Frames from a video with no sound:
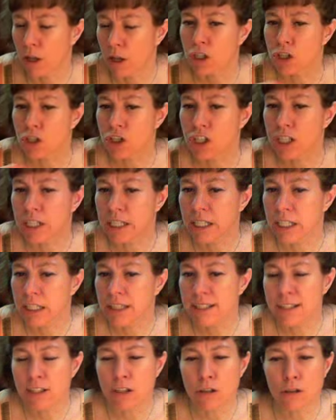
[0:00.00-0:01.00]
She
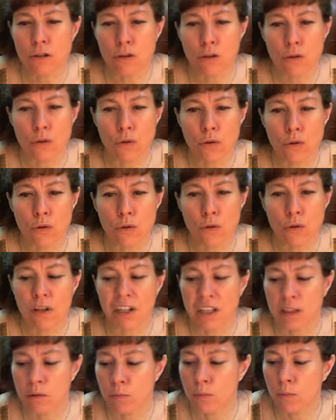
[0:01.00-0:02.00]
needs you to
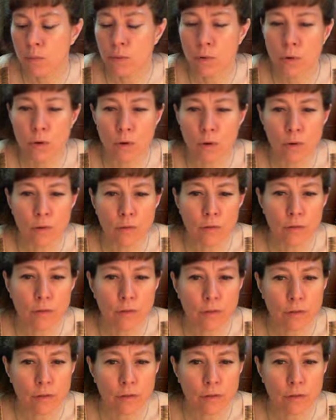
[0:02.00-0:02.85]
improve,